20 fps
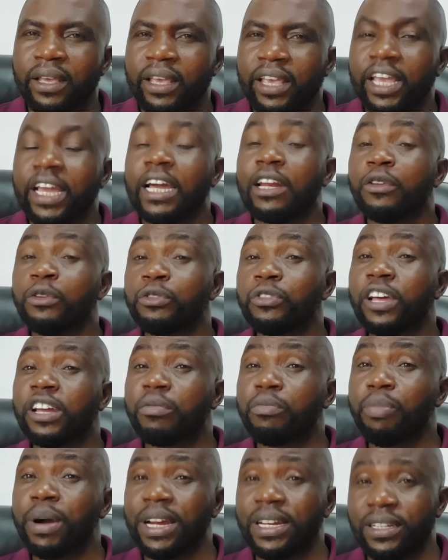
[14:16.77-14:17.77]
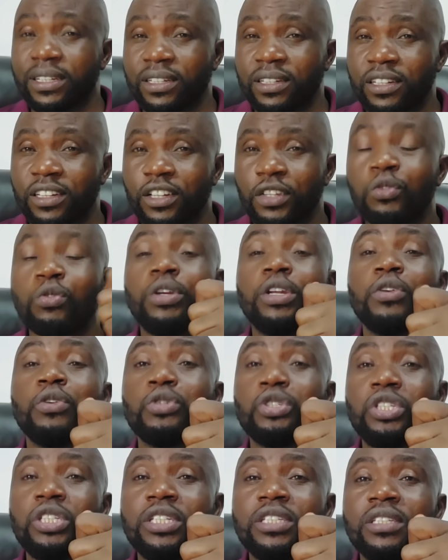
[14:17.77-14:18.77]
he can use that party to
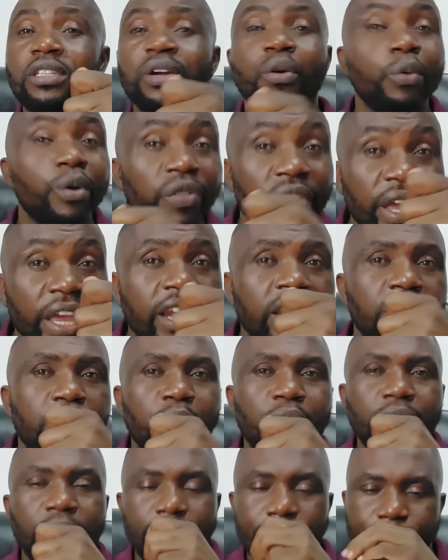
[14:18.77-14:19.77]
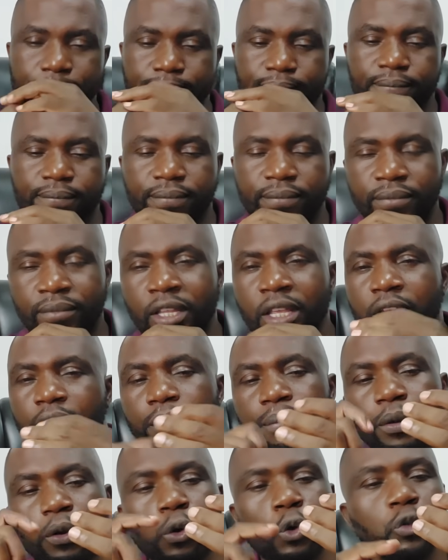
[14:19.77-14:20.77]
negotiate with anybody
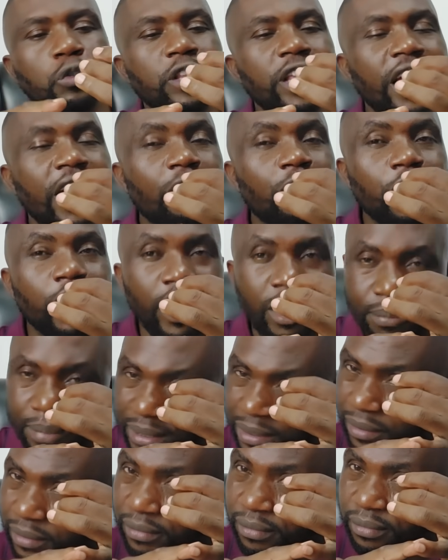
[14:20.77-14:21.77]
because they have the numbers.